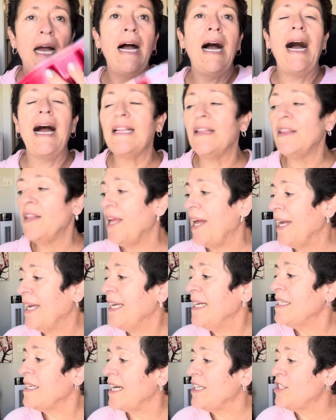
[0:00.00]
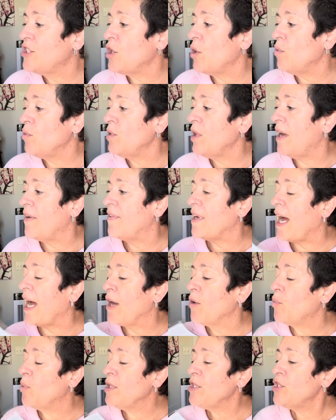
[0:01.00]
I like it. I don't love it. I
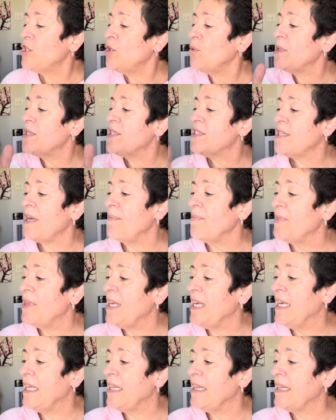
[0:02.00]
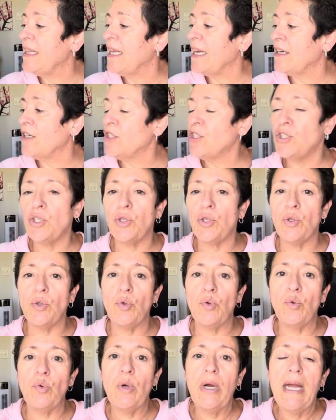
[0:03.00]
wish there was something in there
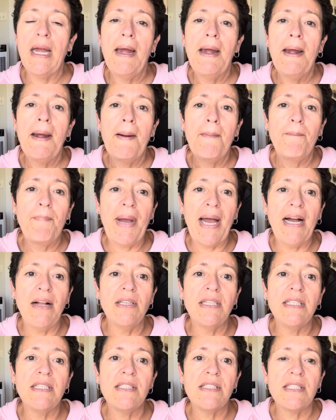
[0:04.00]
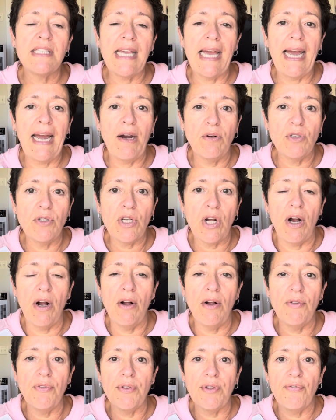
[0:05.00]
to balance out
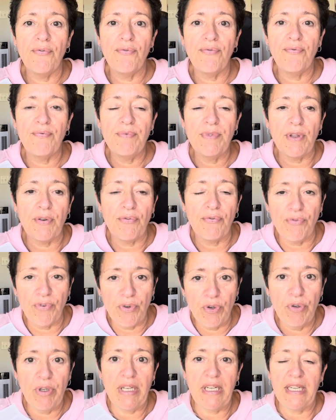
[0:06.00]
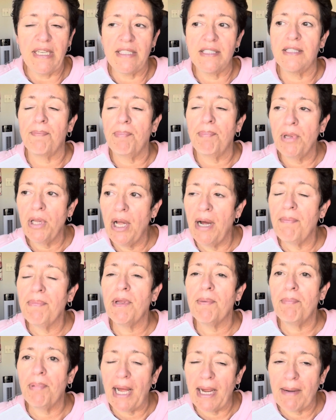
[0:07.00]
all the, the fruitiness, the plum, the
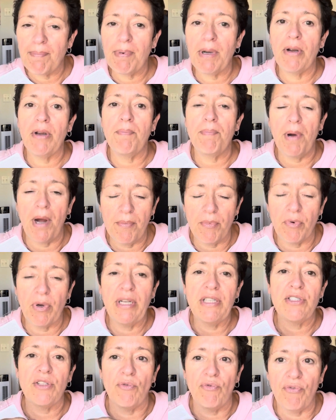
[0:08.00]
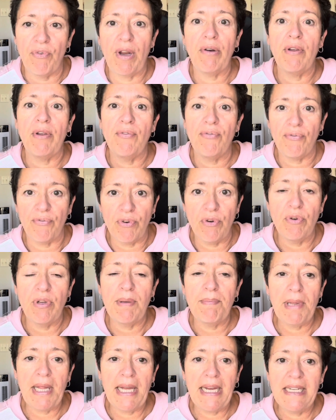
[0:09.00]
blackberry, pomegranate. It's a very fruity
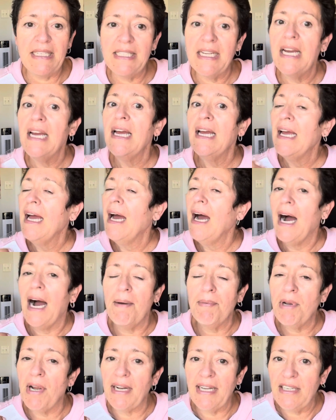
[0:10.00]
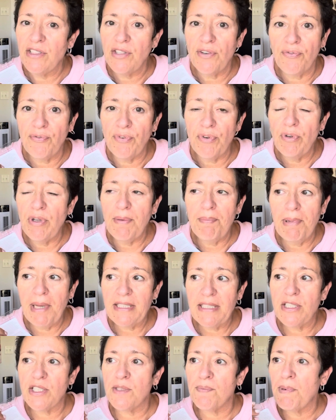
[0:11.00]
blend. I'm not into fruity
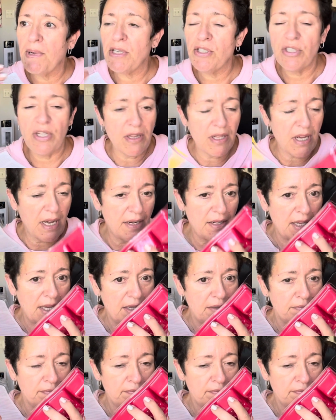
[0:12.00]
blends, especially kind of like,